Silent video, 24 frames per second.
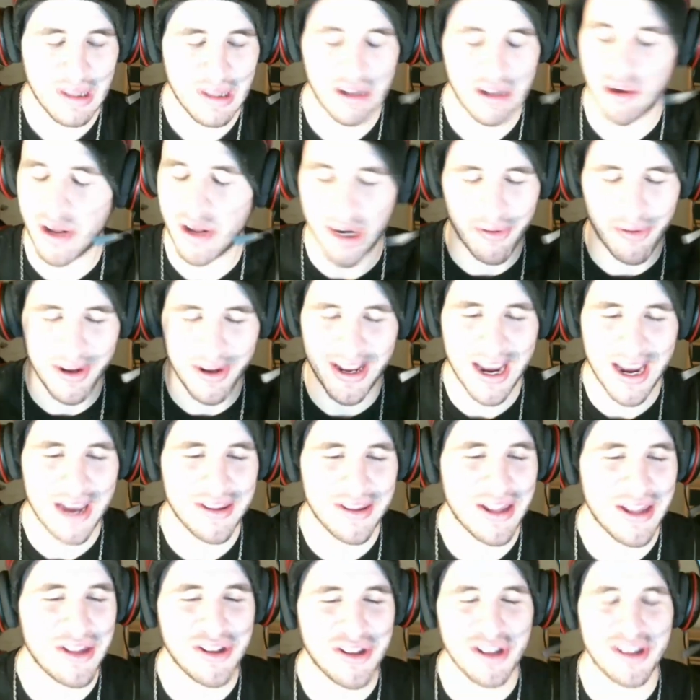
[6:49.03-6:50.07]
So anyway, guys,
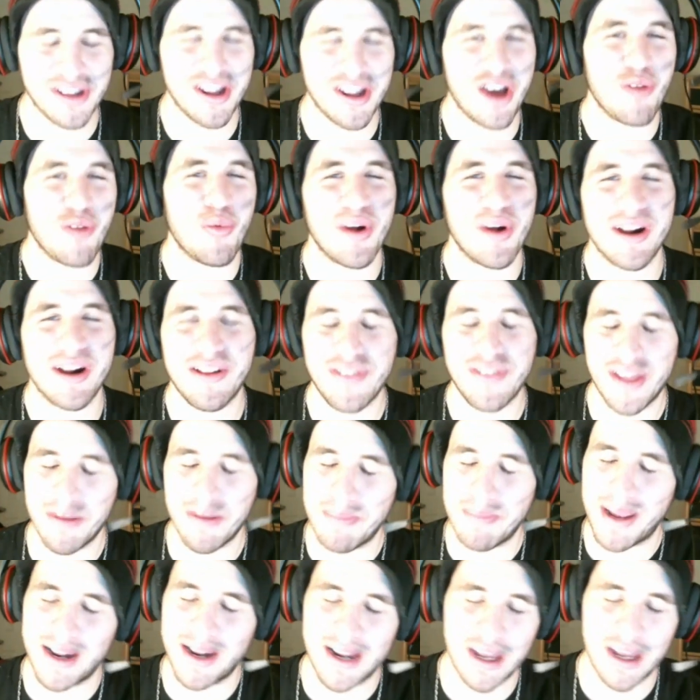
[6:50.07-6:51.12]
that's just one of the
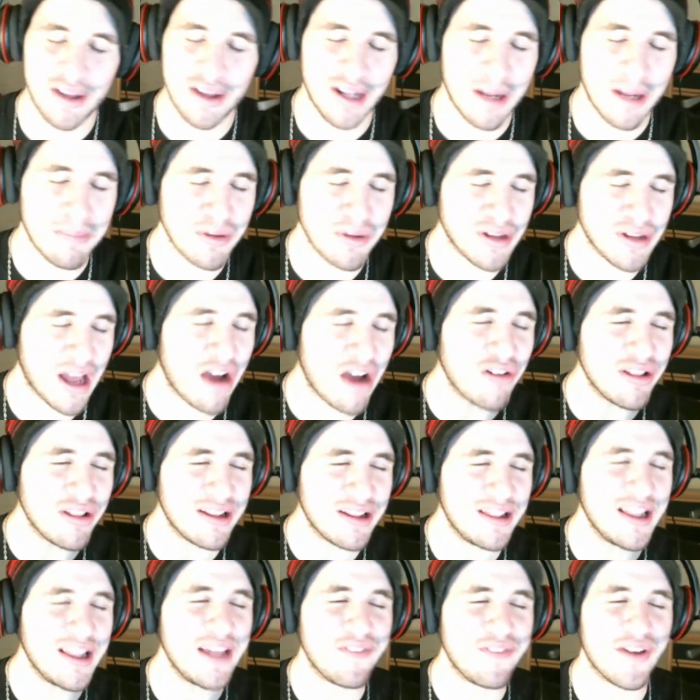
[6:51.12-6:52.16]
many examples. I'll
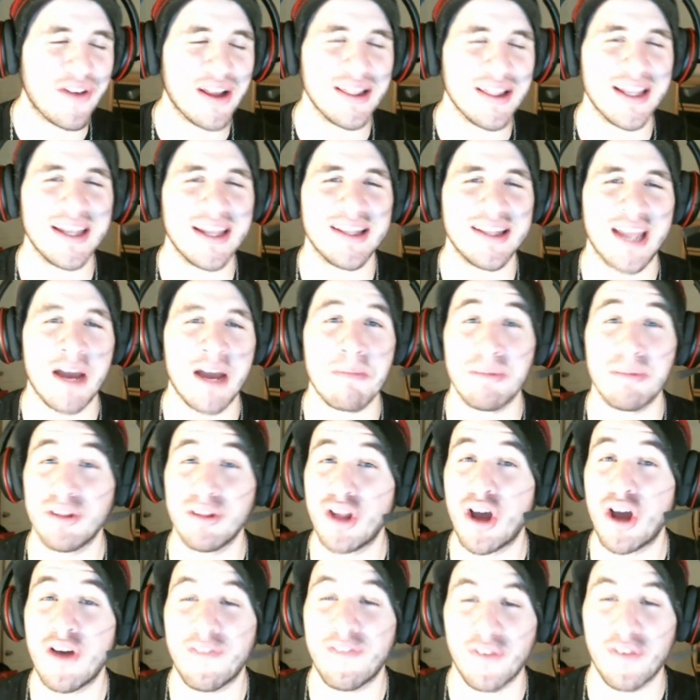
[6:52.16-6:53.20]
leave a link down
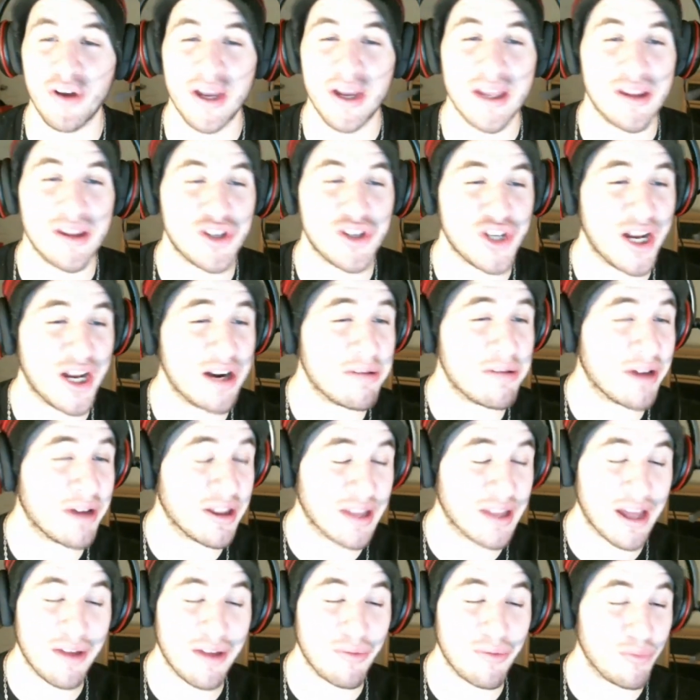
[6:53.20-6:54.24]
below for his channel because
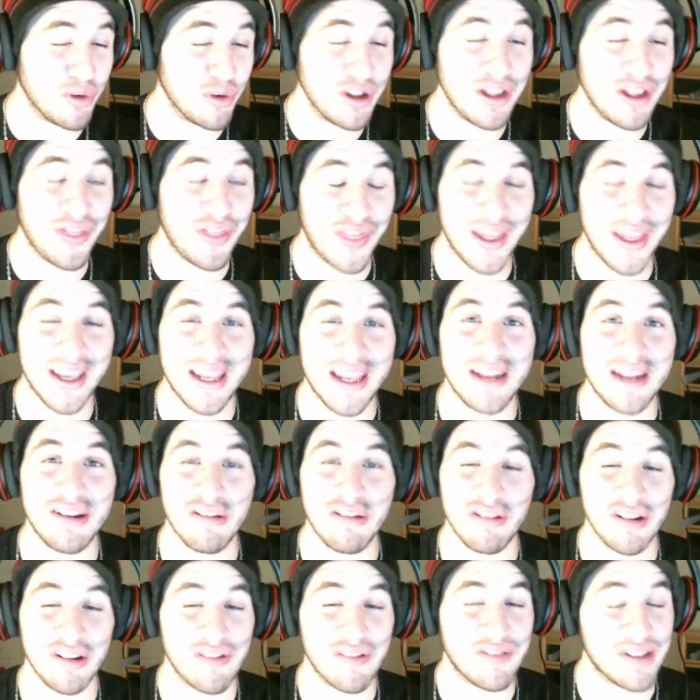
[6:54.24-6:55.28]
I really think he
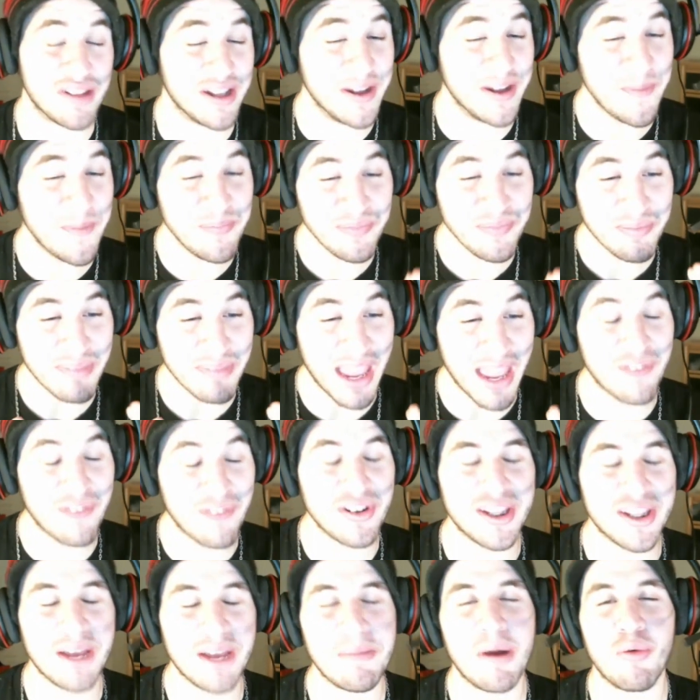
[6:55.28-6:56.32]
deserves it. Every
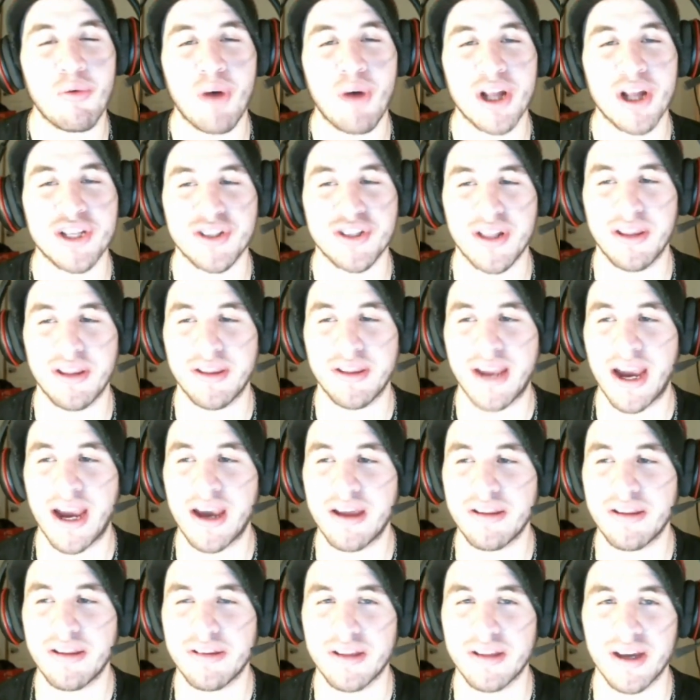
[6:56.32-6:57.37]
time I watch this
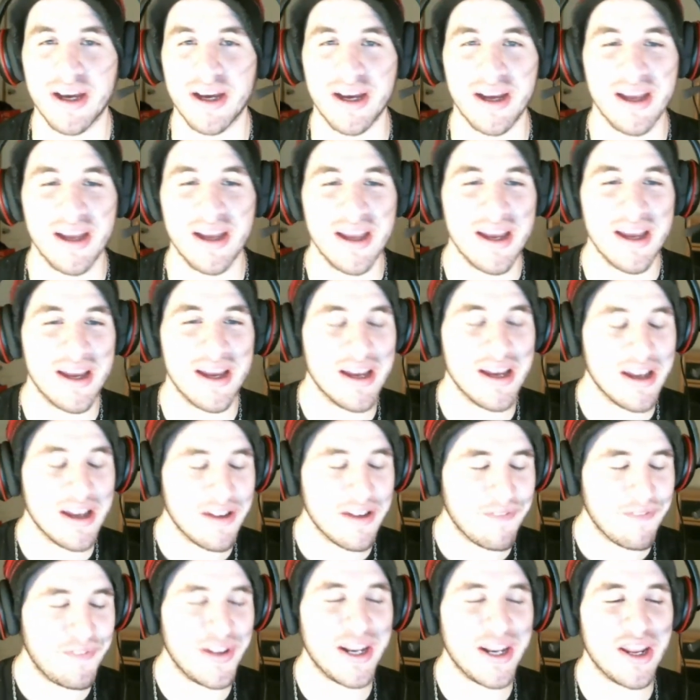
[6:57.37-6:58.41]
guy's
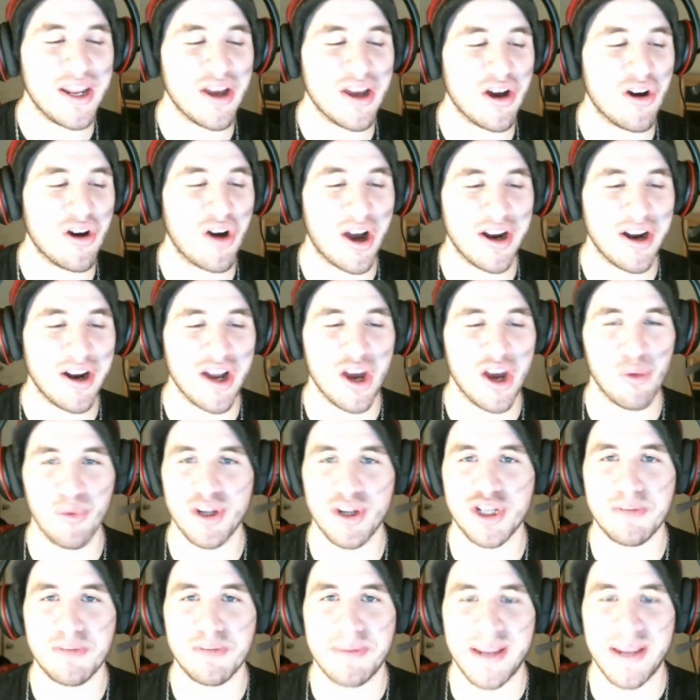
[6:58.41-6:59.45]
video on
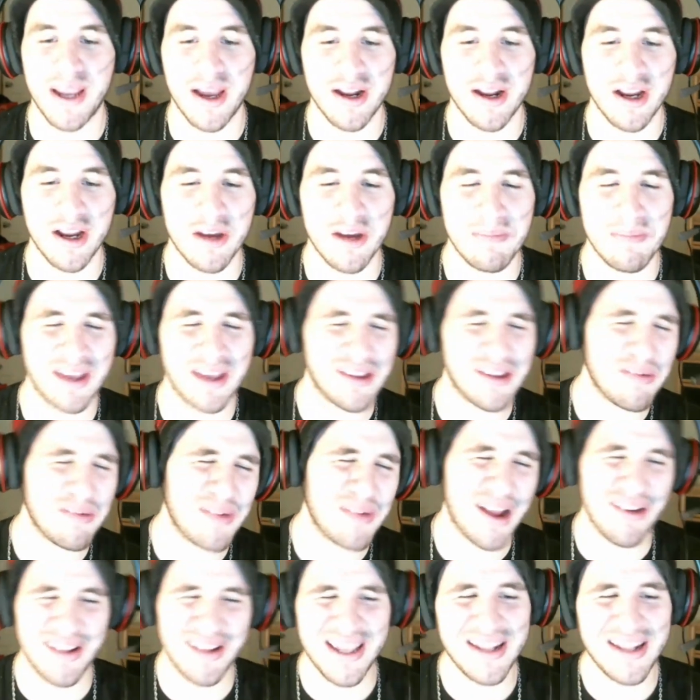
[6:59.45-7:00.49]
Rich Piana, because
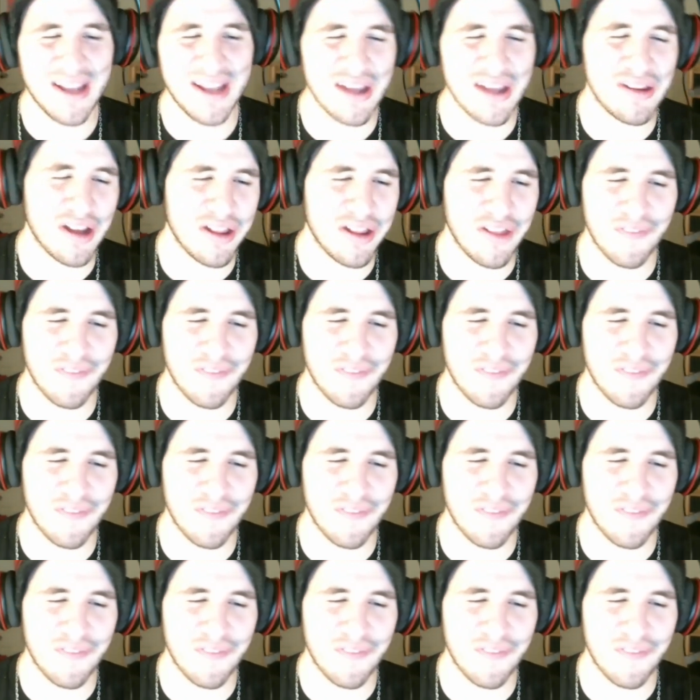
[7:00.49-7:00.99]
he does other